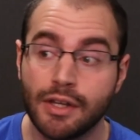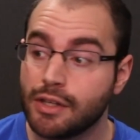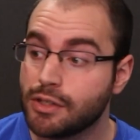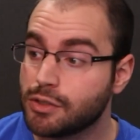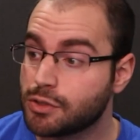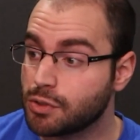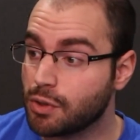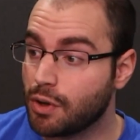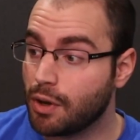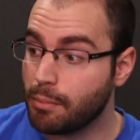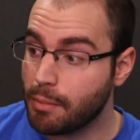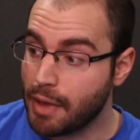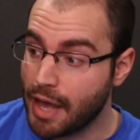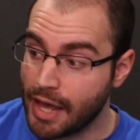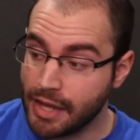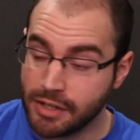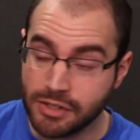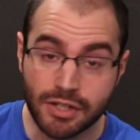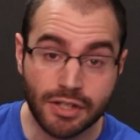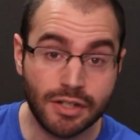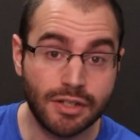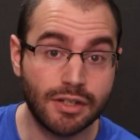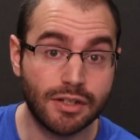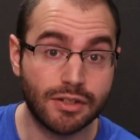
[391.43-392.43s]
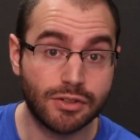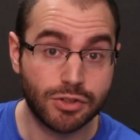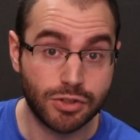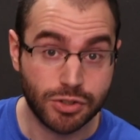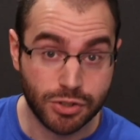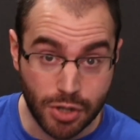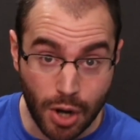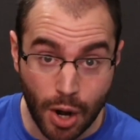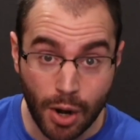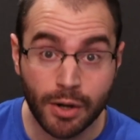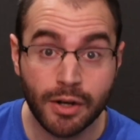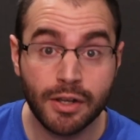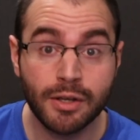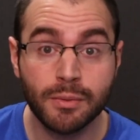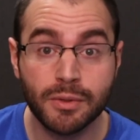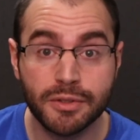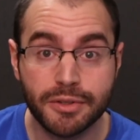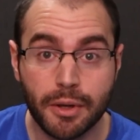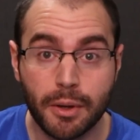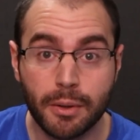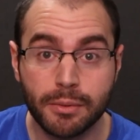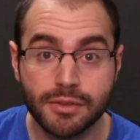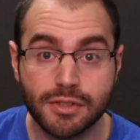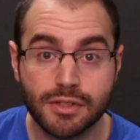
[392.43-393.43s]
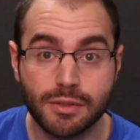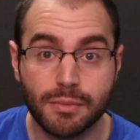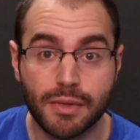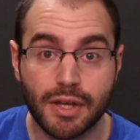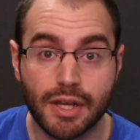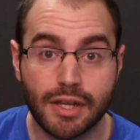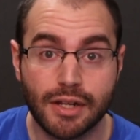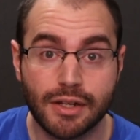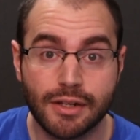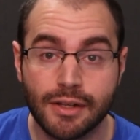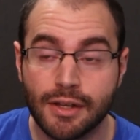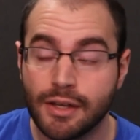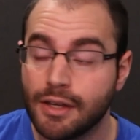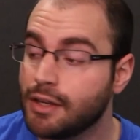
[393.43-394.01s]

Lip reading: So imagine starting with Ultimate,